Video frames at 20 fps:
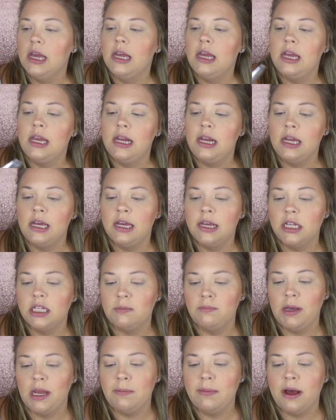It
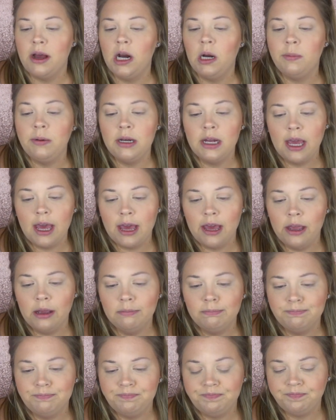is made by Urban
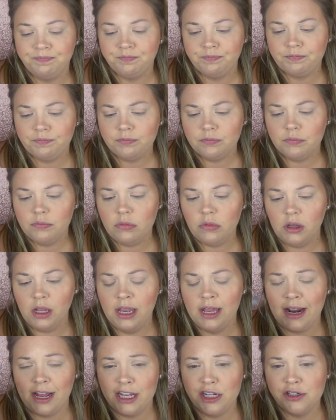Decay.
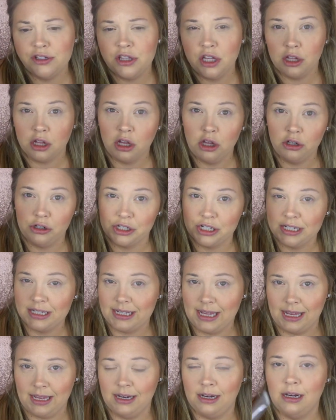And I use the color
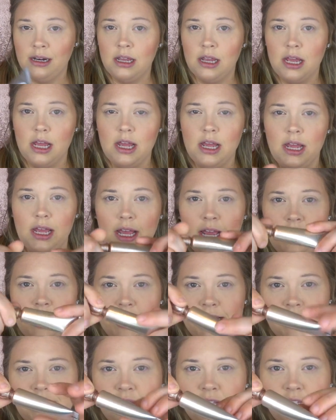Sin. And
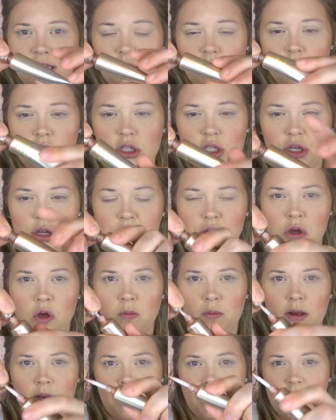it's in this little
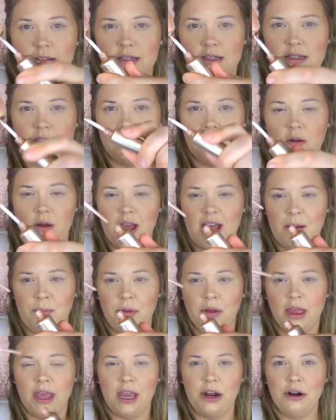tube and it has this little
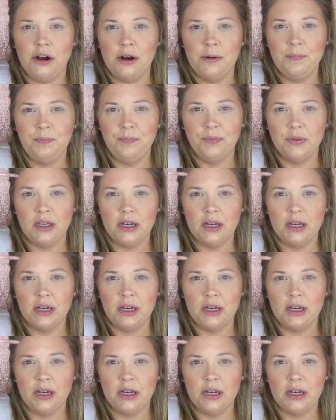applicator.